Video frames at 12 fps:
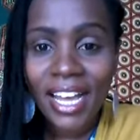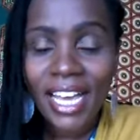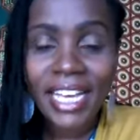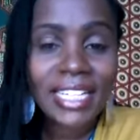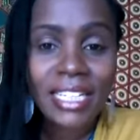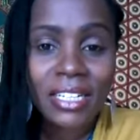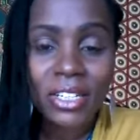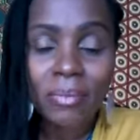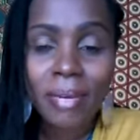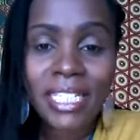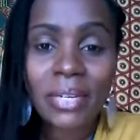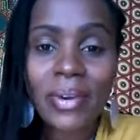It did not
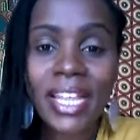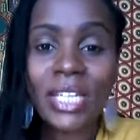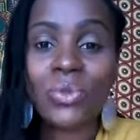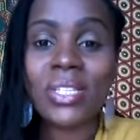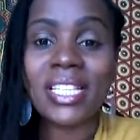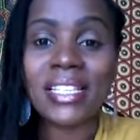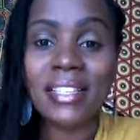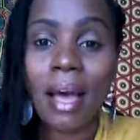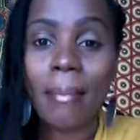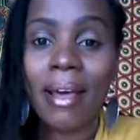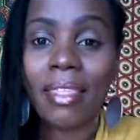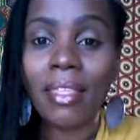matter whether it was a
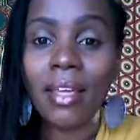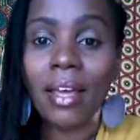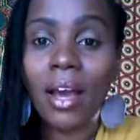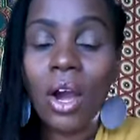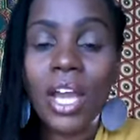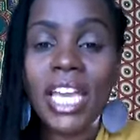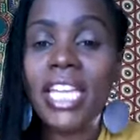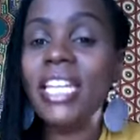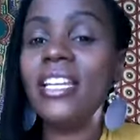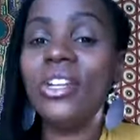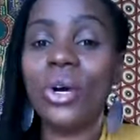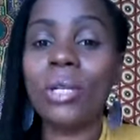Sabbath, it
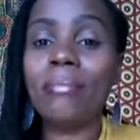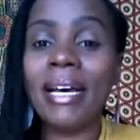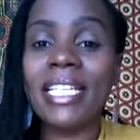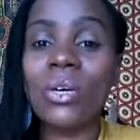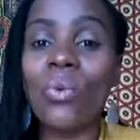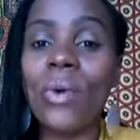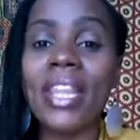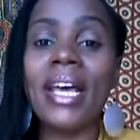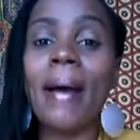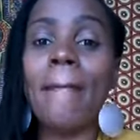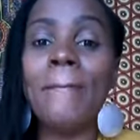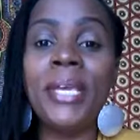did not matter
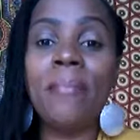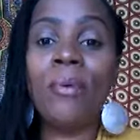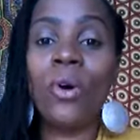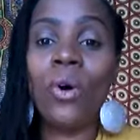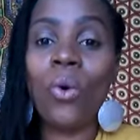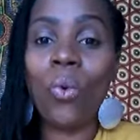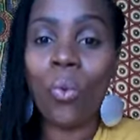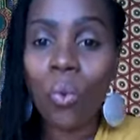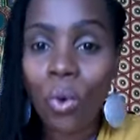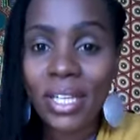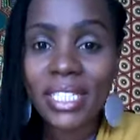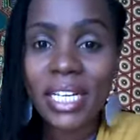whether people
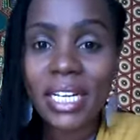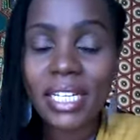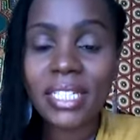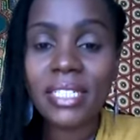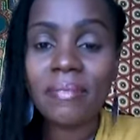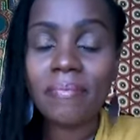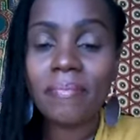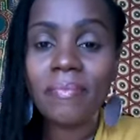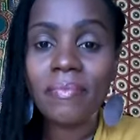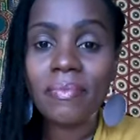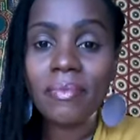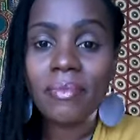wanted it
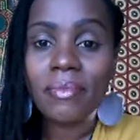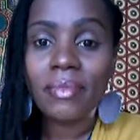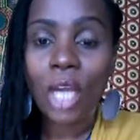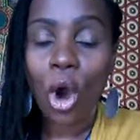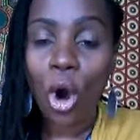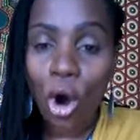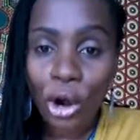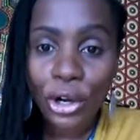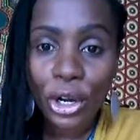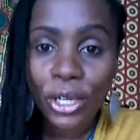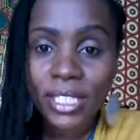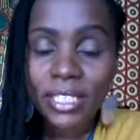or
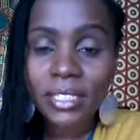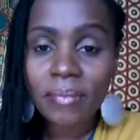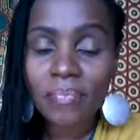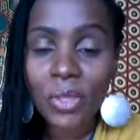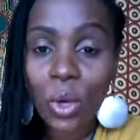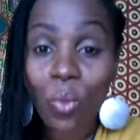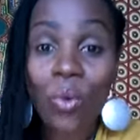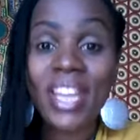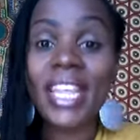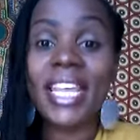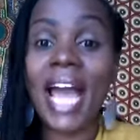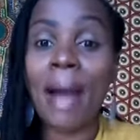not,
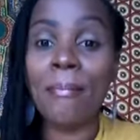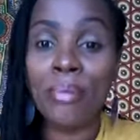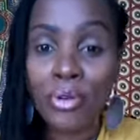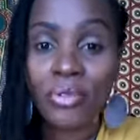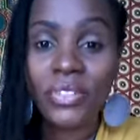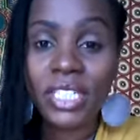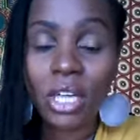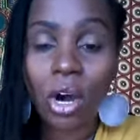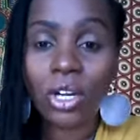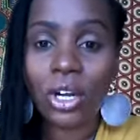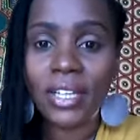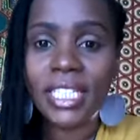whether they approved it
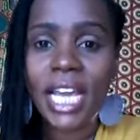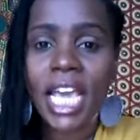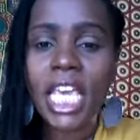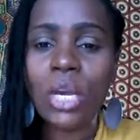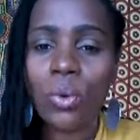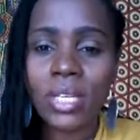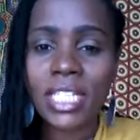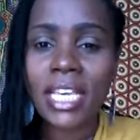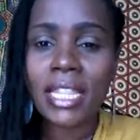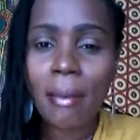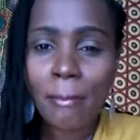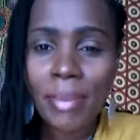or not. He was
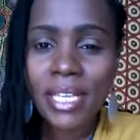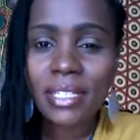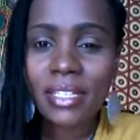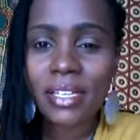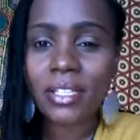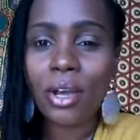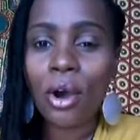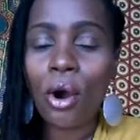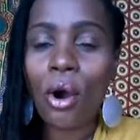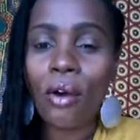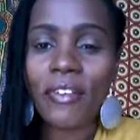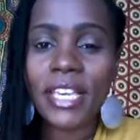in the business
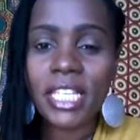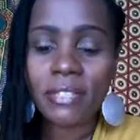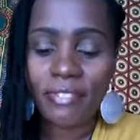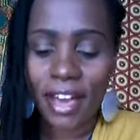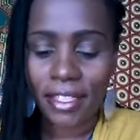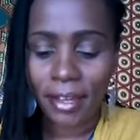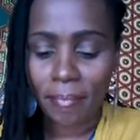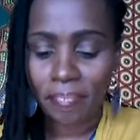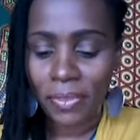of his Father.